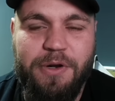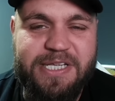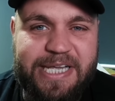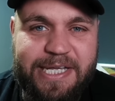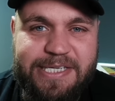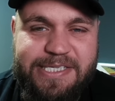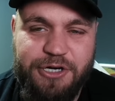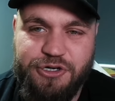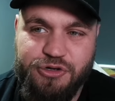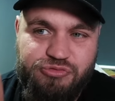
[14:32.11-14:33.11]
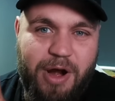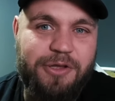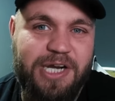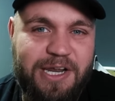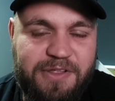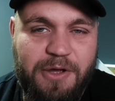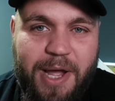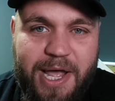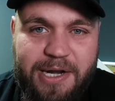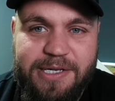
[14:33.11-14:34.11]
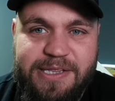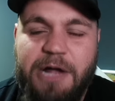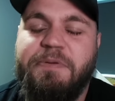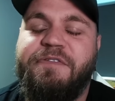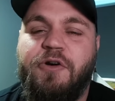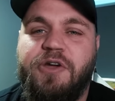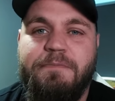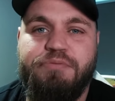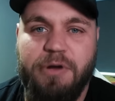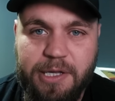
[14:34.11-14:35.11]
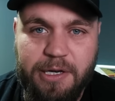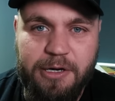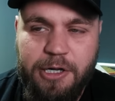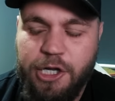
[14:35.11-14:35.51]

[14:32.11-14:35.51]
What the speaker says: of the singing sections right underneath the away end. That would be fucking brilliant.